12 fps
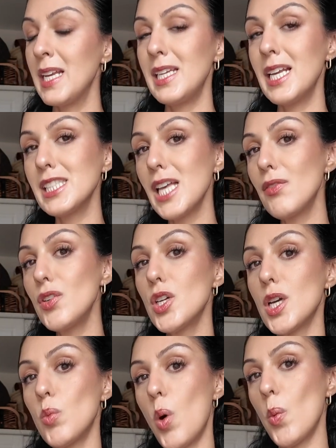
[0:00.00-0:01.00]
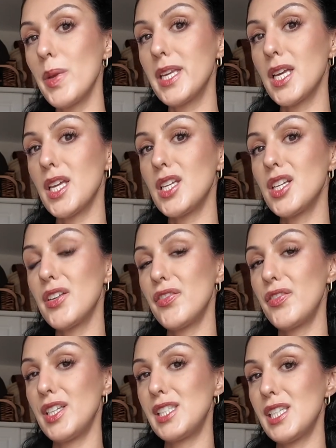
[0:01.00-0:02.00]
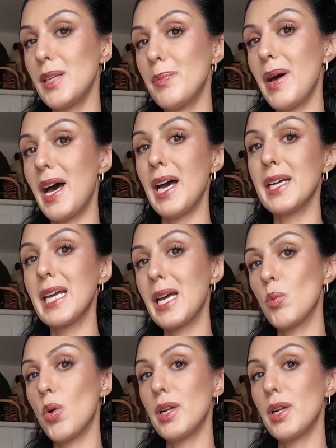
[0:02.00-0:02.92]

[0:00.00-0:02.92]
Let's have a look at what we can fit in the bag and